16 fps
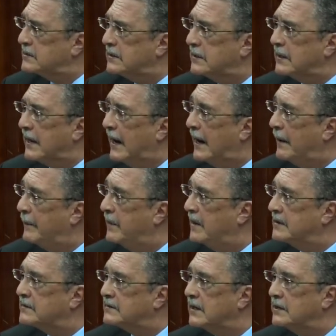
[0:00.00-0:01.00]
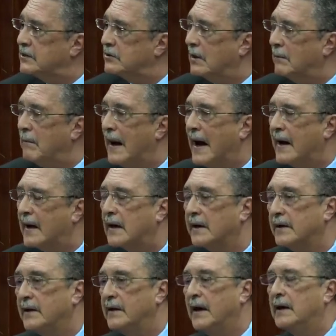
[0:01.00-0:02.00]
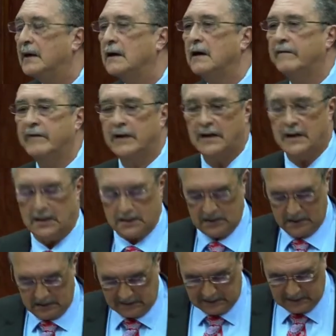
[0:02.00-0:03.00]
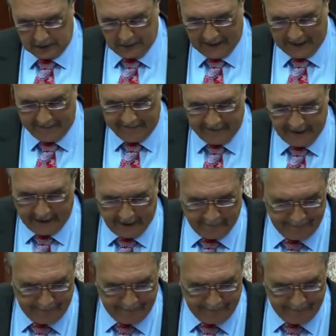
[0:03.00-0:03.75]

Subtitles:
Caribbean Central Bank and the then Governor, Sir Dwight Venner,